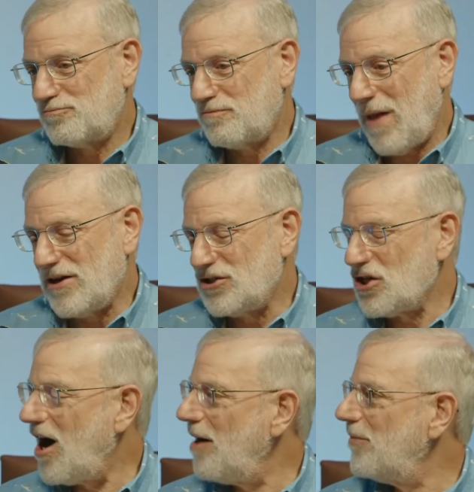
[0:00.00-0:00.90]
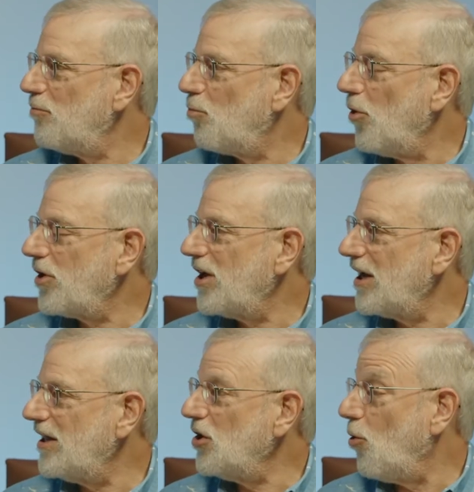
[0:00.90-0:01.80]
had a job working
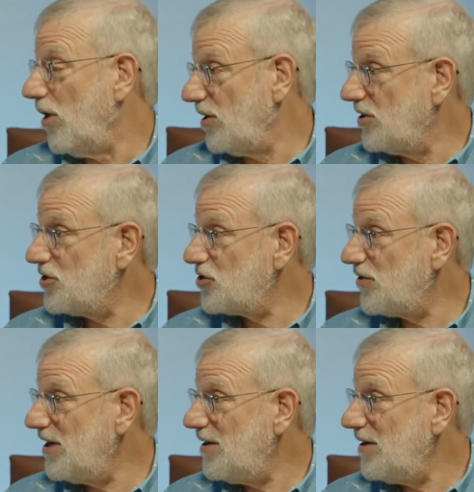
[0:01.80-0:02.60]
in the oil industry,